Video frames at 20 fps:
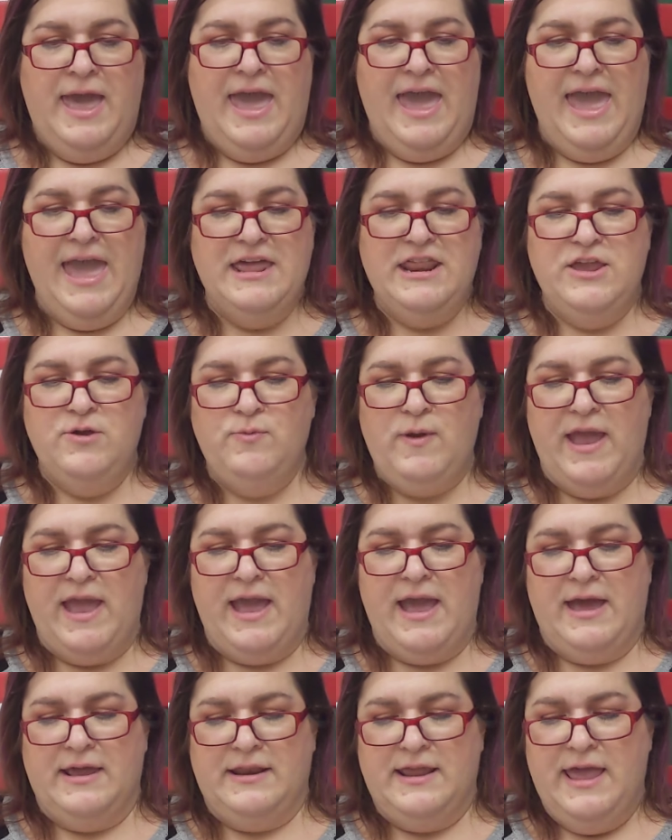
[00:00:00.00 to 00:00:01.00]
And he
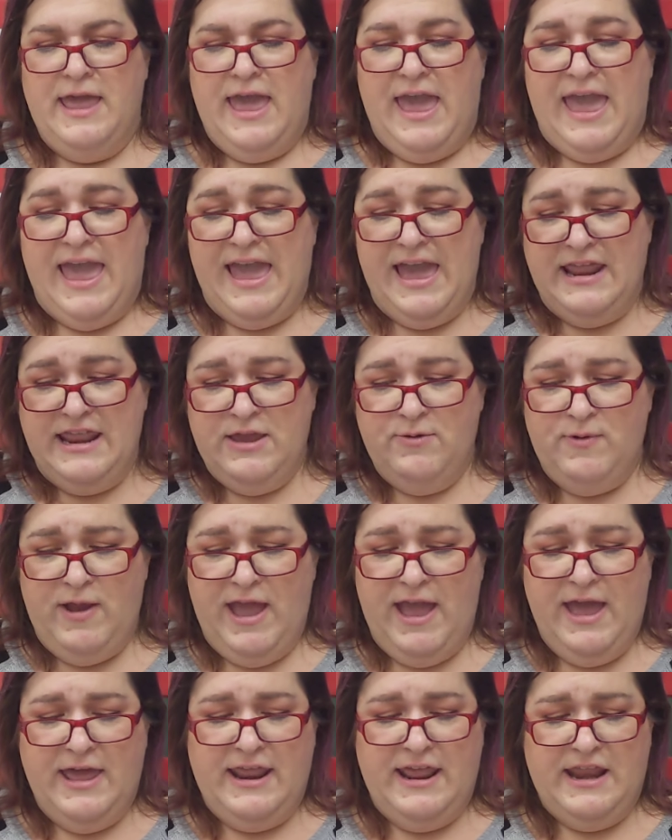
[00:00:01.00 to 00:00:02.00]
ran, and he
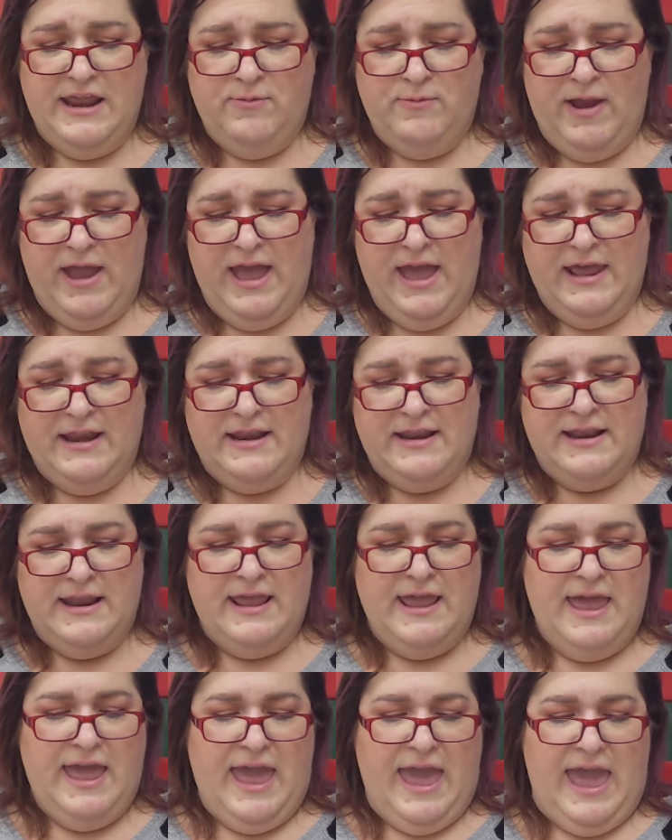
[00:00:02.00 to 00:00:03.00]
ran, and he ran.
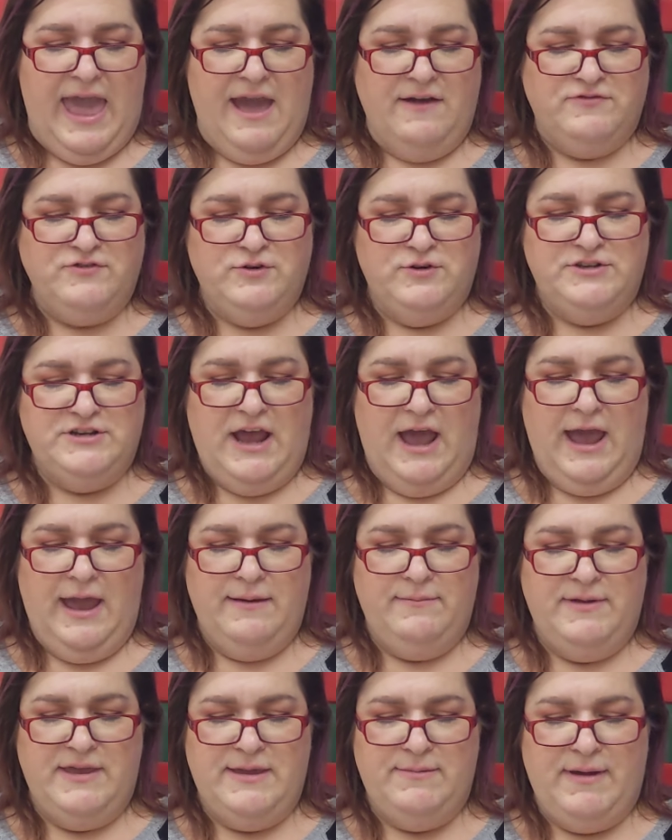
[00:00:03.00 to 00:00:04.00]
After a
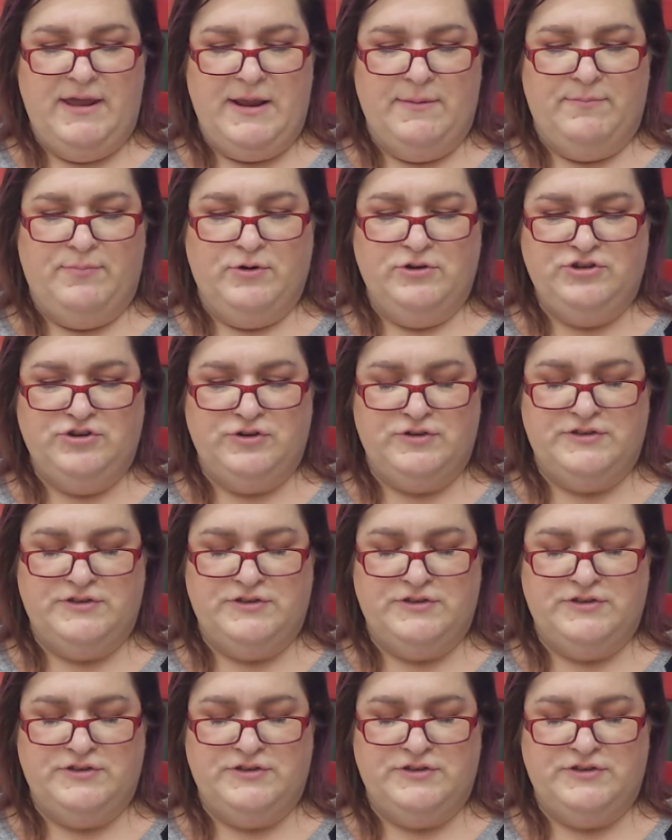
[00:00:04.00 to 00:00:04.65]
time, he met a butcher